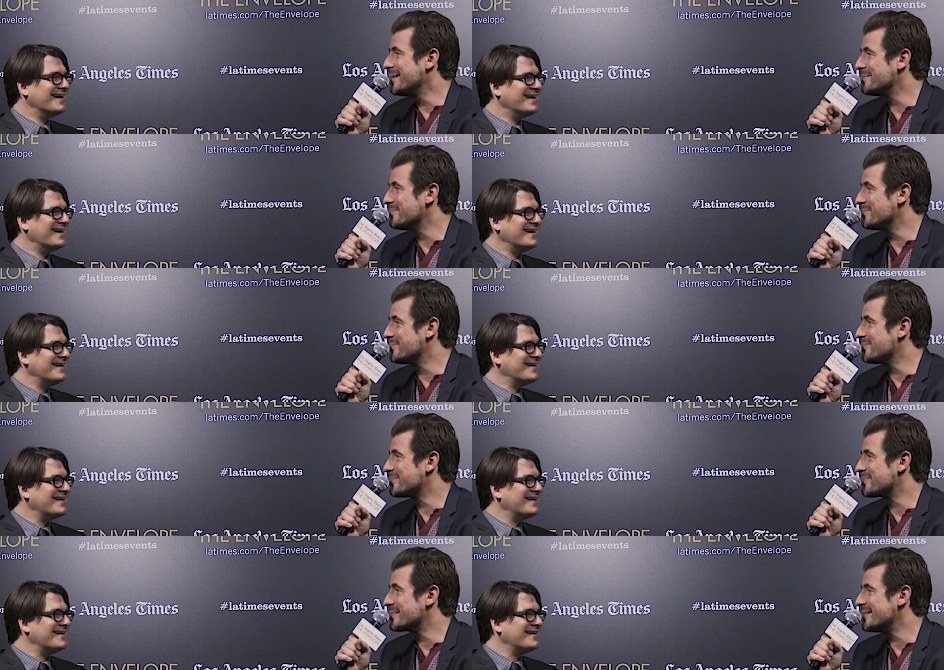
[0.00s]

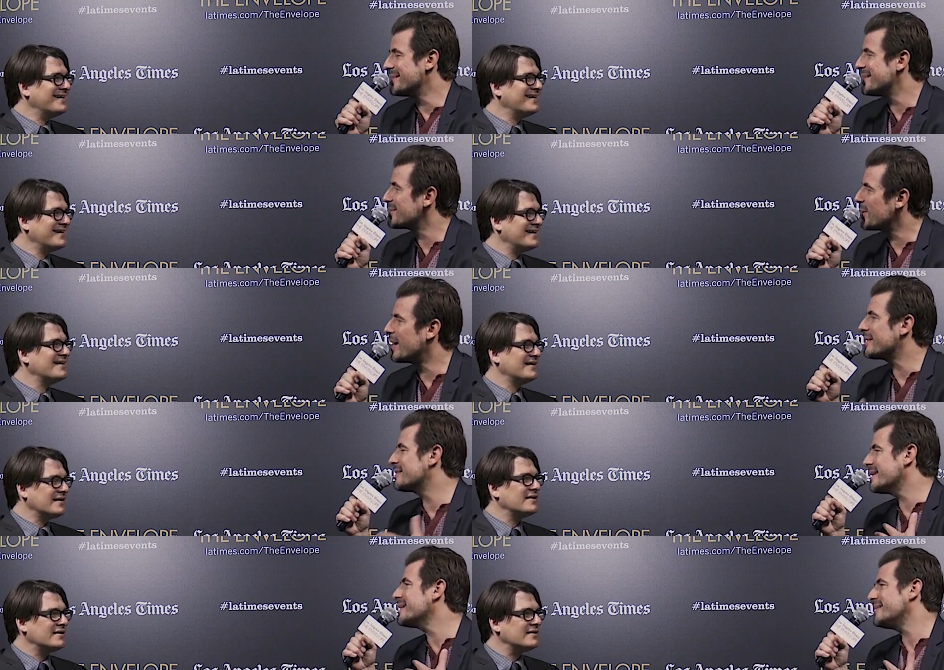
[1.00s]
Speaker 1: Um, so I
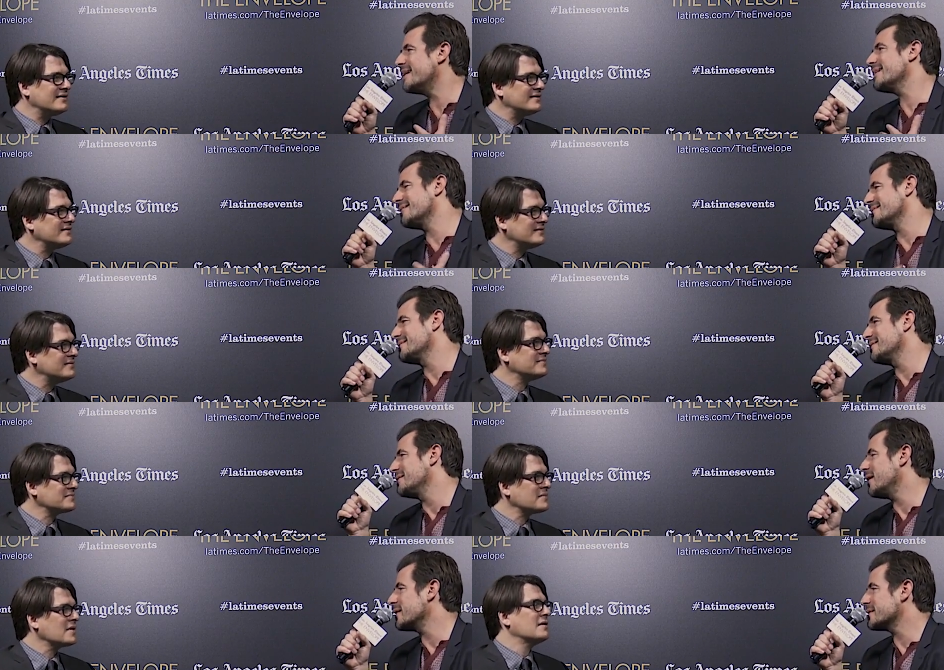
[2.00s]
think, yeah,
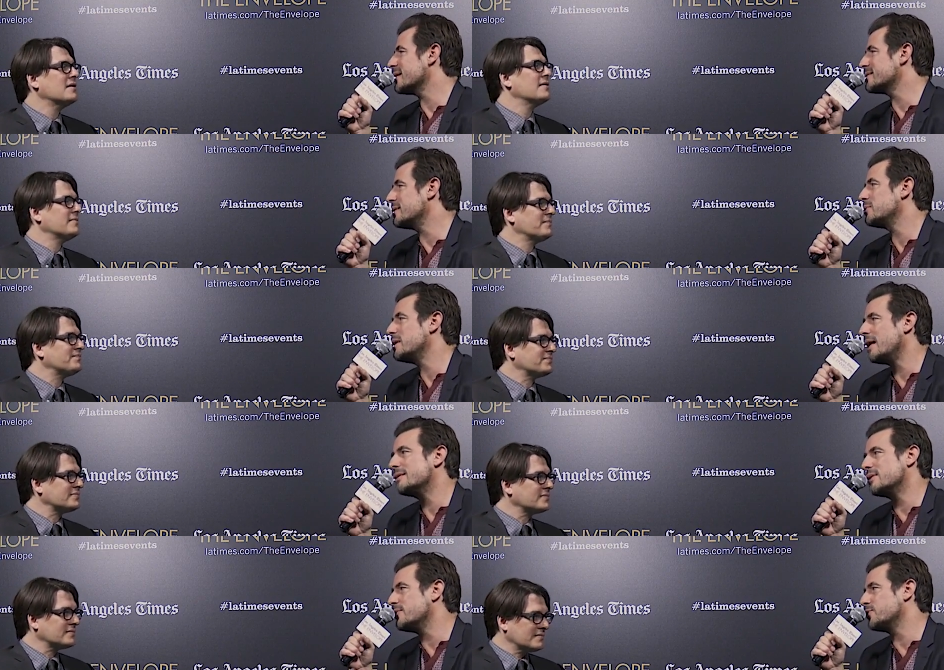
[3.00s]
I can actually
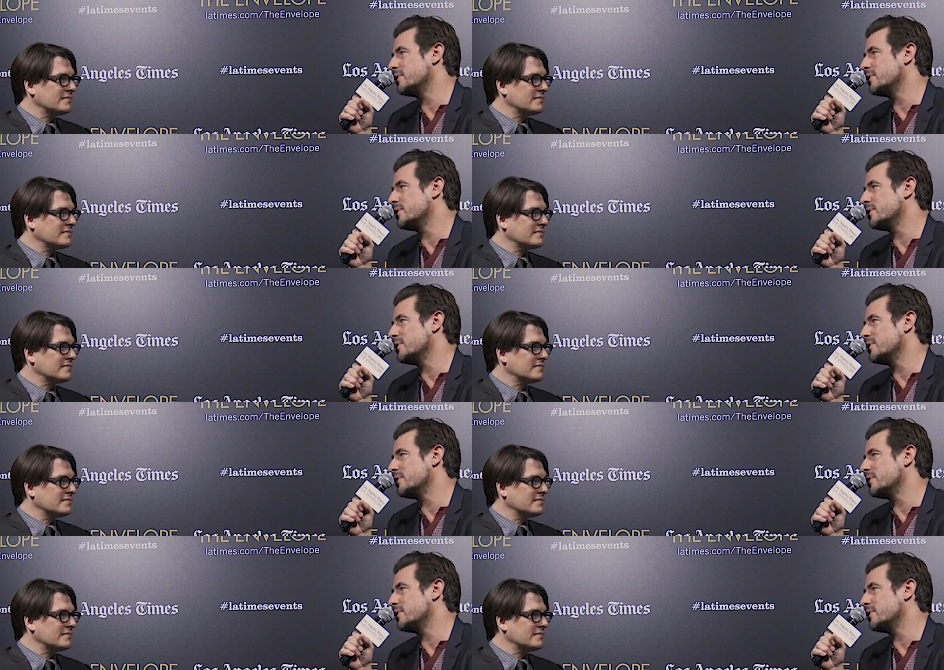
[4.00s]
relate to